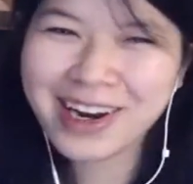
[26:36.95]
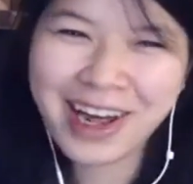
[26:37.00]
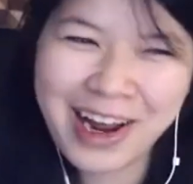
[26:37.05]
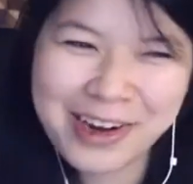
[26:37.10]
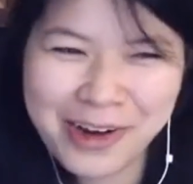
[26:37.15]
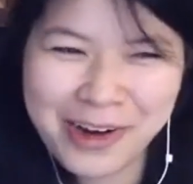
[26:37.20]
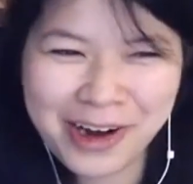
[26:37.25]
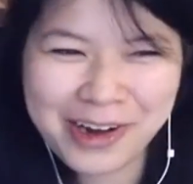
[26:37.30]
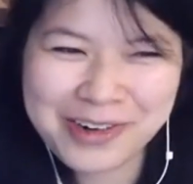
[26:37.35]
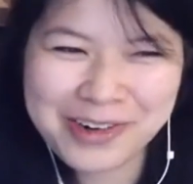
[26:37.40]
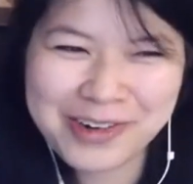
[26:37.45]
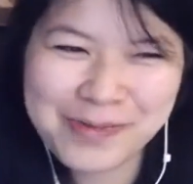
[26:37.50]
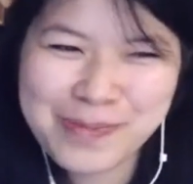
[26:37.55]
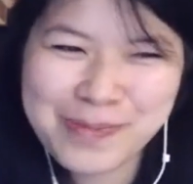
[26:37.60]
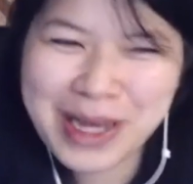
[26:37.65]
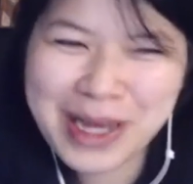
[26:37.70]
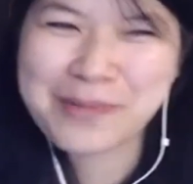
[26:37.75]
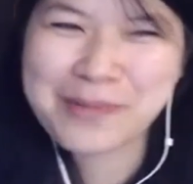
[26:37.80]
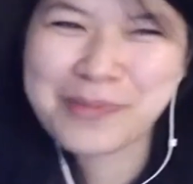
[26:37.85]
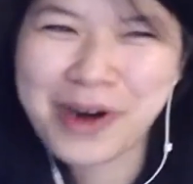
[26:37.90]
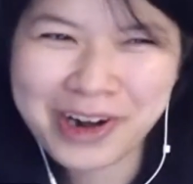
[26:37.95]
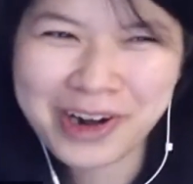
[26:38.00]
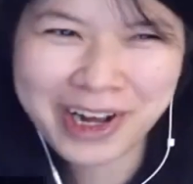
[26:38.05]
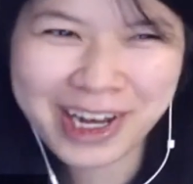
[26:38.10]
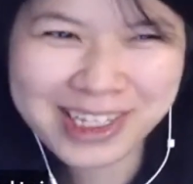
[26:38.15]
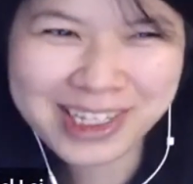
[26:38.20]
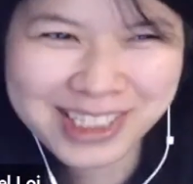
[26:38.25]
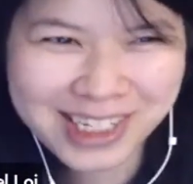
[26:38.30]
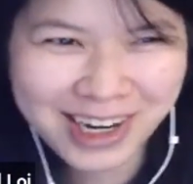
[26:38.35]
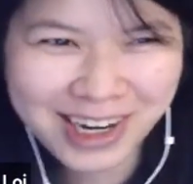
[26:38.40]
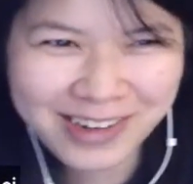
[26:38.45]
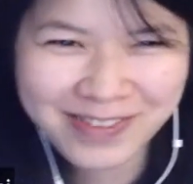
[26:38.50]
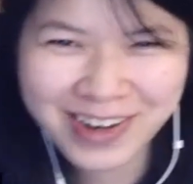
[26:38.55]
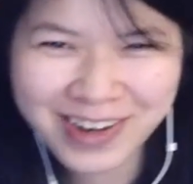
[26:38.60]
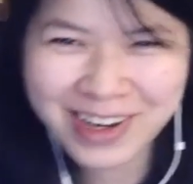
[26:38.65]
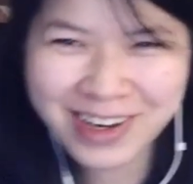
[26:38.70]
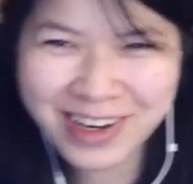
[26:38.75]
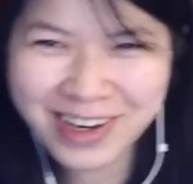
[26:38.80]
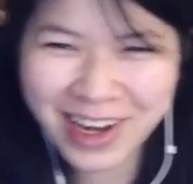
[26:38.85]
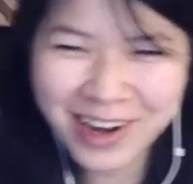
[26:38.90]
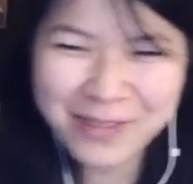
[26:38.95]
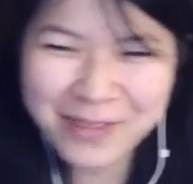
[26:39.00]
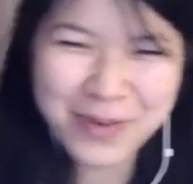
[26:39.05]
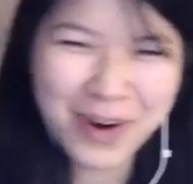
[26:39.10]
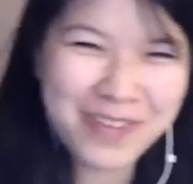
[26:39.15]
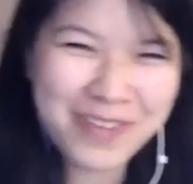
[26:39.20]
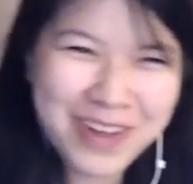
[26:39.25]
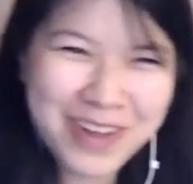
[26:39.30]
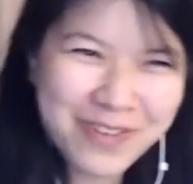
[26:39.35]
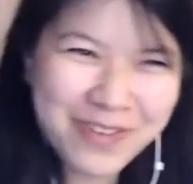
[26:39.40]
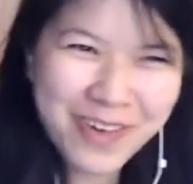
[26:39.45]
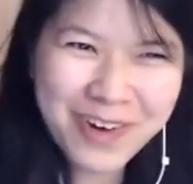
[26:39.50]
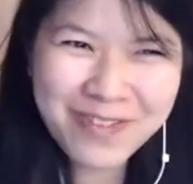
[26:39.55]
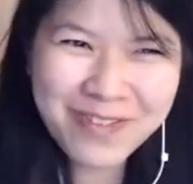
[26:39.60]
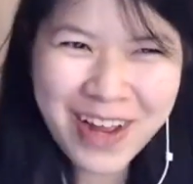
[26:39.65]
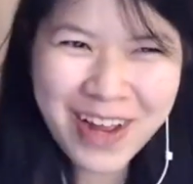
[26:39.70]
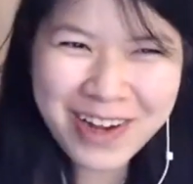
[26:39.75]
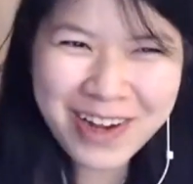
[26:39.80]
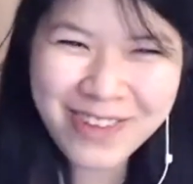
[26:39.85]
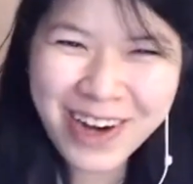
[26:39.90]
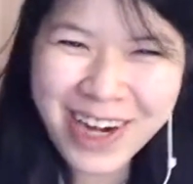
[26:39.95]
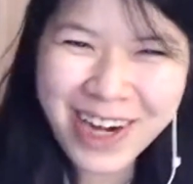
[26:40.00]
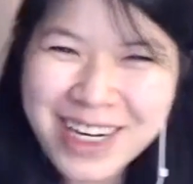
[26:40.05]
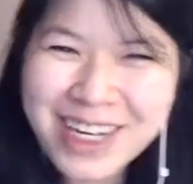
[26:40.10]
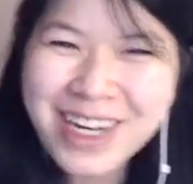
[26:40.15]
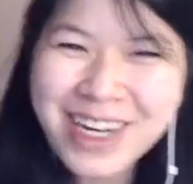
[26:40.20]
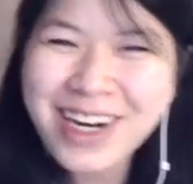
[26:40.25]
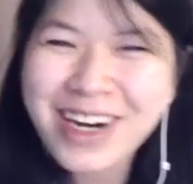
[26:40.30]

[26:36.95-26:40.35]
I know how to make a podcast and I probably won't make one.